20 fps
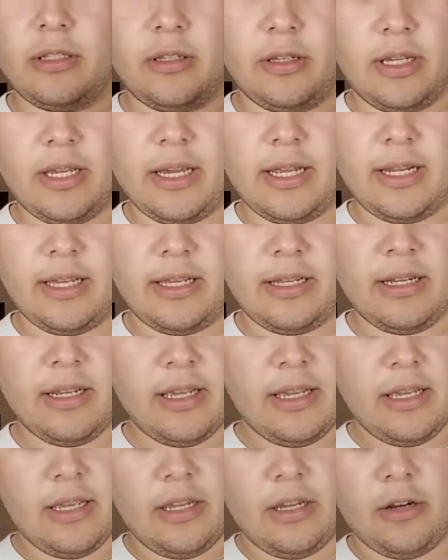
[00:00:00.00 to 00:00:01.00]
to get it.
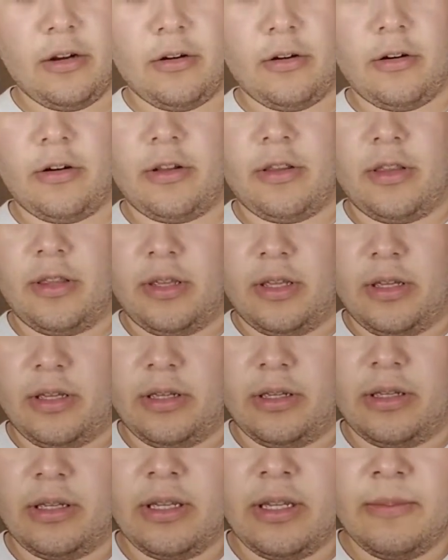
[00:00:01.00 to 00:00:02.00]
Here are
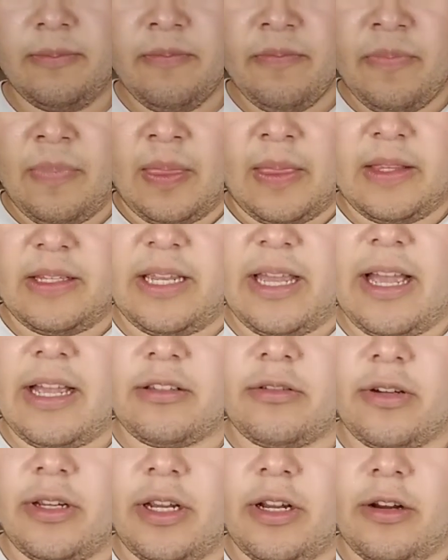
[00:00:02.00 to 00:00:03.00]
the tags
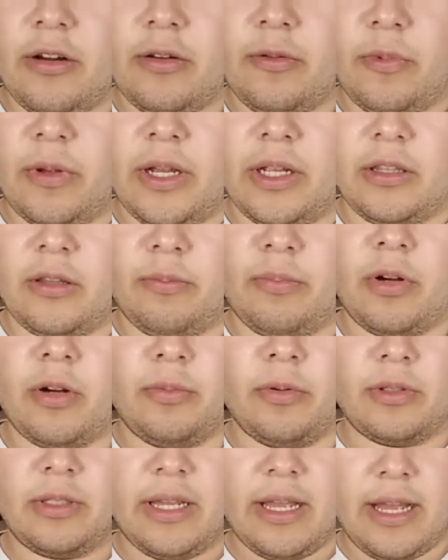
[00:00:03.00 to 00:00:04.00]
right here. We got the
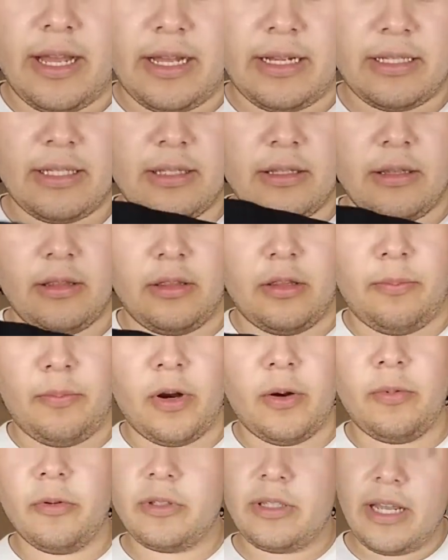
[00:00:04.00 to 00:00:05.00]
purple tags. The
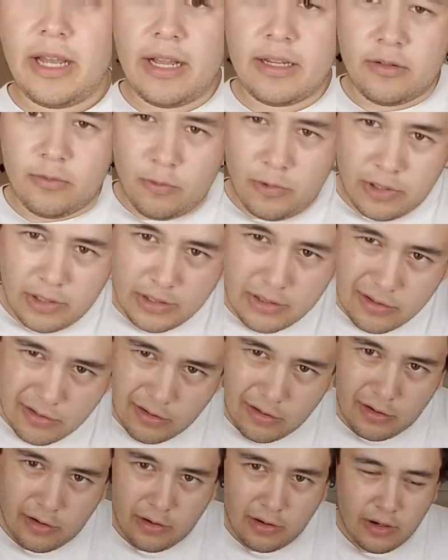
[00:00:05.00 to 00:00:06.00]
purple tags ones
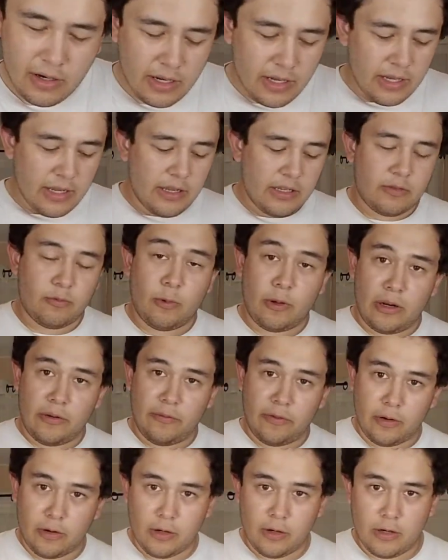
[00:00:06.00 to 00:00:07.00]
are what I've
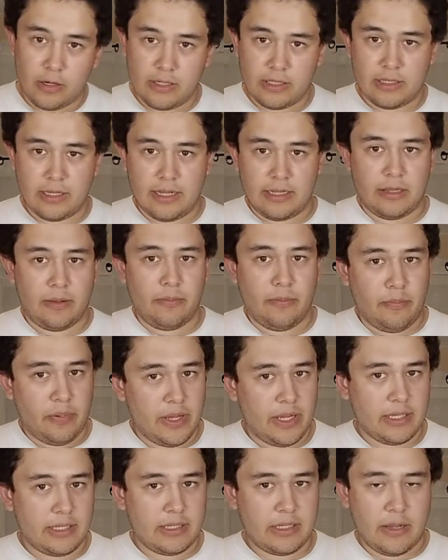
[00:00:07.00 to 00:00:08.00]
heard is like the
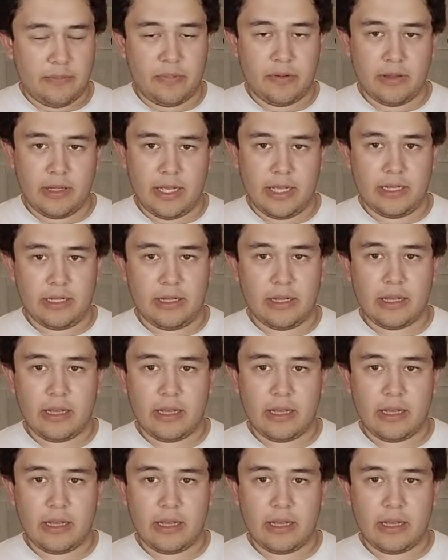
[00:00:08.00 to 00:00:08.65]
best type of like